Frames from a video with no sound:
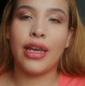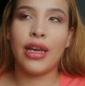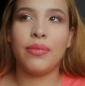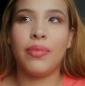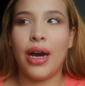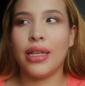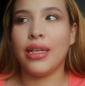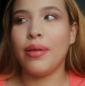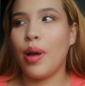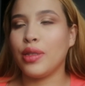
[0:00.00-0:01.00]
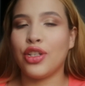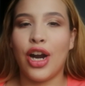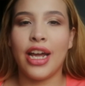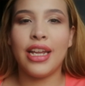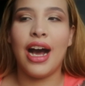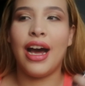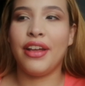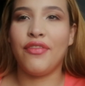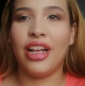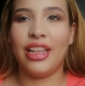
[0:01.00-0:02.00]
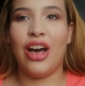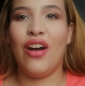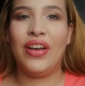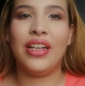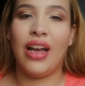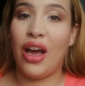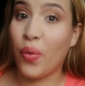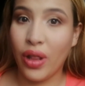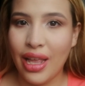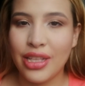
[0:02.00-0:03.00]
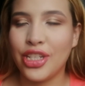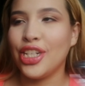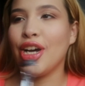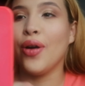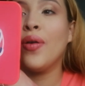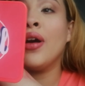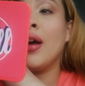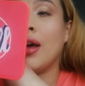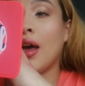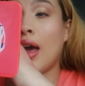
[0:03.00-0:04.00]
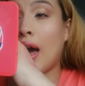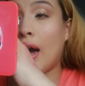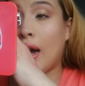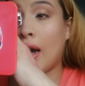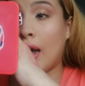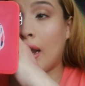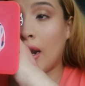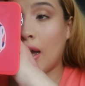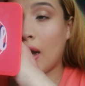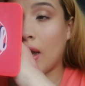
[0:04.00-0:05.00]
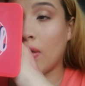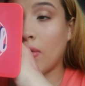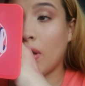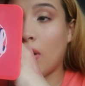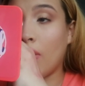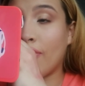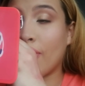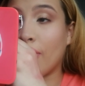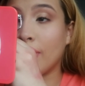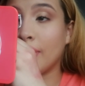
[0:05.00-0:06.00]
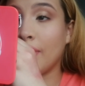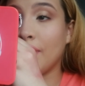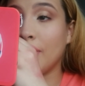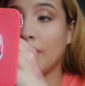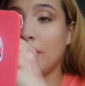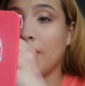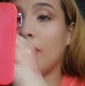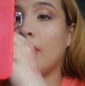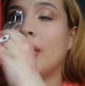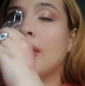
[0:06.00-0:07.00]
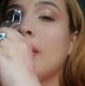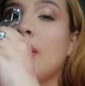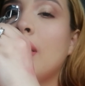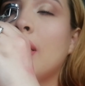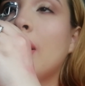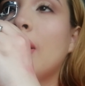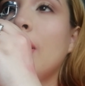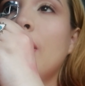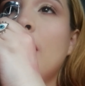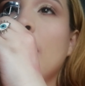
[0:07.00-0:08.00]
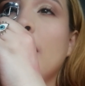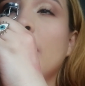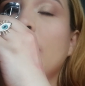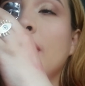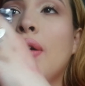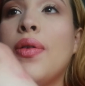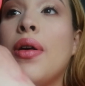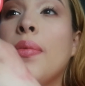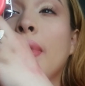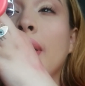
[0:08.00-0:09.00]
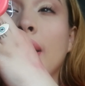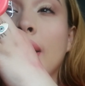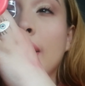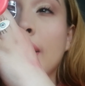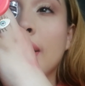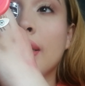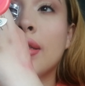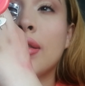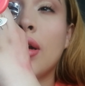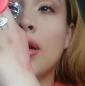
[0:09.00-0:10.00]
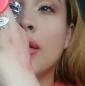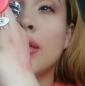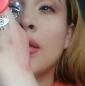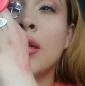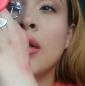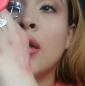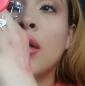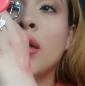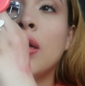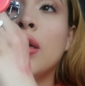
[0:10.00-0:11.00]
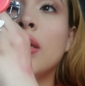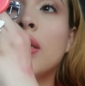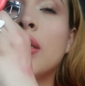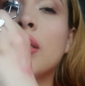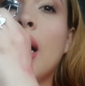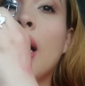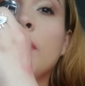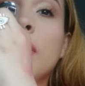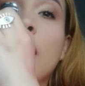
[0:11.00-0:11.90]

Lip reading: can buy them and try it, and if I love it, I will let you know. And I of course review it and here and let you know on my Insta stories each time